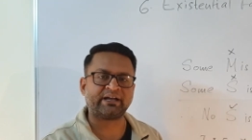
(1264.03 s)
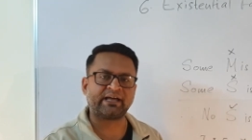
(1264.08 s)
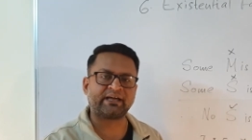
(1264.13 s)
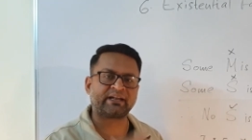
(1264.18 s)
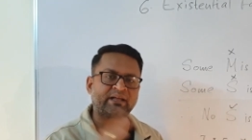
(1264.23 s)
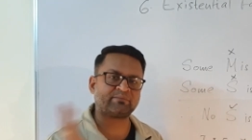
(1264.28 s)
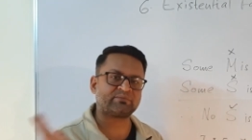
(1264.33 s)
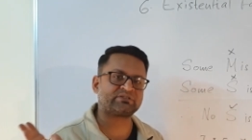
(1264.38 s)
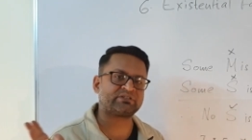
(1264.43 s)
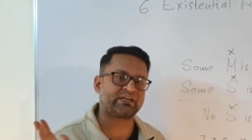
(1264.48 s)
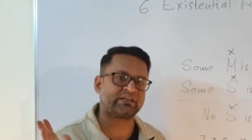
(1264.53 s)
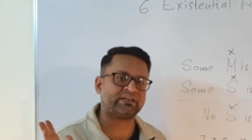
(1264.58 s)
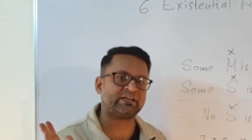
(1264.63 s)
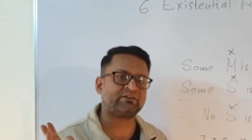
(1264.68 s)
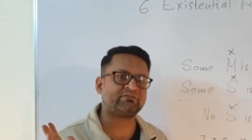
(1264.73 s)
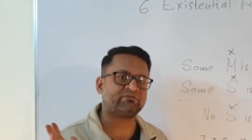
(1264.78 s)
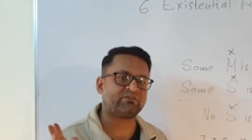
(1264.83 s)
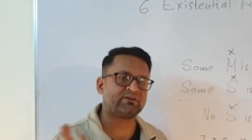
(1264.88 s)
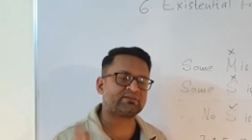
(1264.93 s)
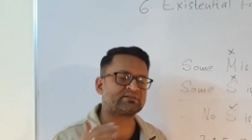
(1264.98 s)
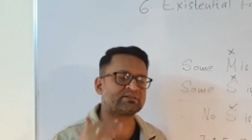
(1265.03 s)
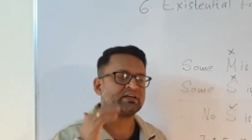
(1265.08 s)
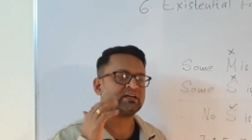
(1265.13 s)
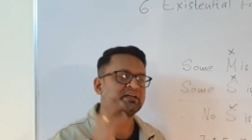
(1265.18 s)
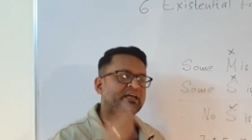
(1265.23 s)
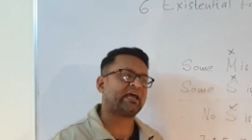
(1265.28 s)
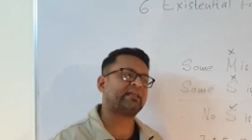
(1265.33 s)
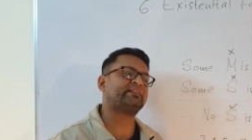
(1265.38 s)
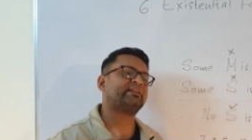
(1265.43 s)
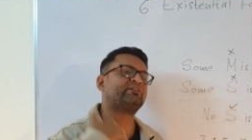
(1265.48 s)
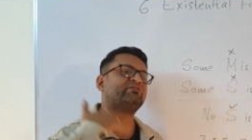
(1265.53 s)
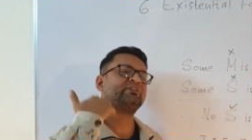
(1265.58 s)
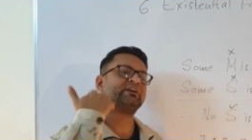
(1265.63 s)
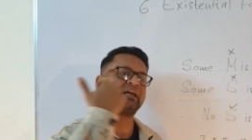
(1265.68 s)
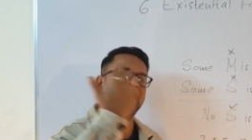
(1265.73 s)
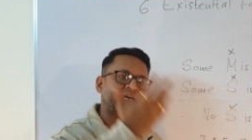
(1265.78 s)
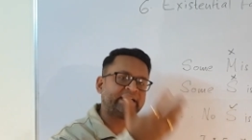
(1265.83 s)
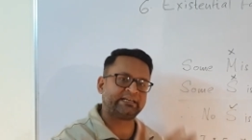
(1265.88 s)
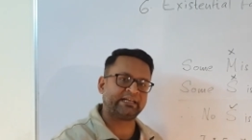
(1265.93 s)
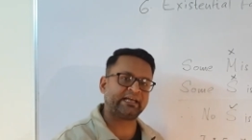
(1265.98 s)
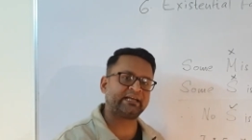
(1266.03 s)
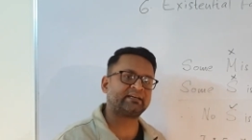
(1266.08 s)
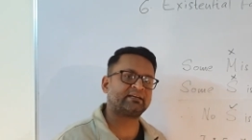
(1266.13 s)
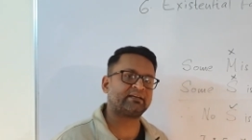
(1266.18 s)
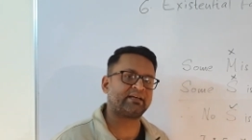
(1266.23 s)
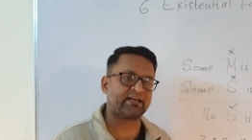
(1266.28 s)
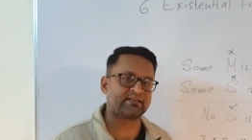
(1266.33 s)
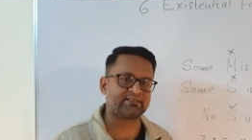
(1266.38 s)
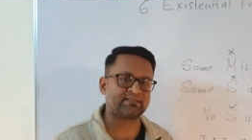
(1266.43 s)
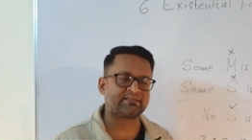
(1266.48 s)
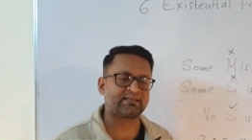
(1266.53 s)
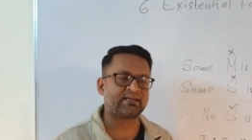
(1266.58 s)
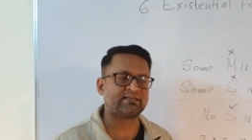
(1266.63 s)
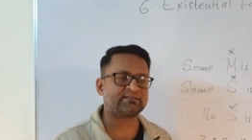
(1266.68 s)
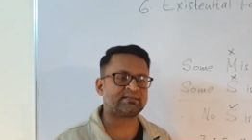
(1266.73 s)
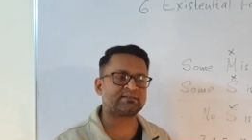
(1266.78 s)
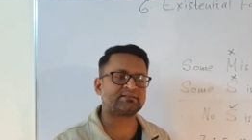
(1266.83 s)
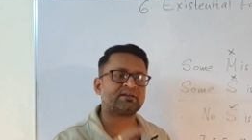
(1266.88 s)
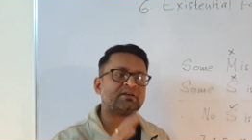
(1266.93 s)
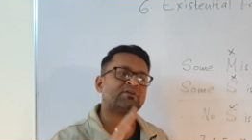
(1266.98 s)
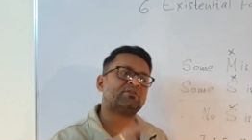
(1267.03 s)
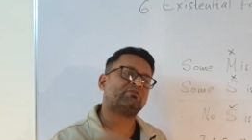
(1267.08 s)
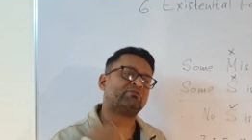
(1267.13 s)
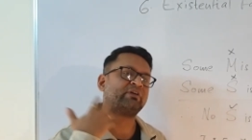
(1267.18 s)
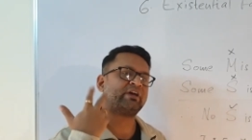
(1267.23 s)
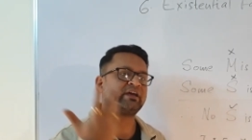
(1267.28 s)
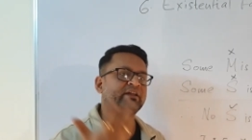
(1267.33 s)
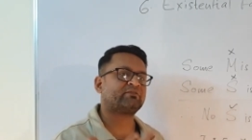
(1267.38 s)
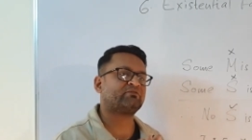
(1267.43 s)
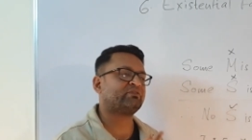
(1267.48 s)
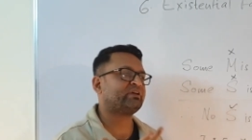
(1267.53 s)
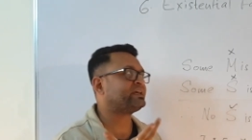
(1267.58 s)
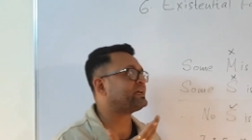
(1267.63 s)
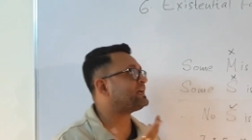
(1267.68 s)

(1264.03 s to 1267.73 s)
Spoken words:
diagrams technique first, and then we can take exercises where we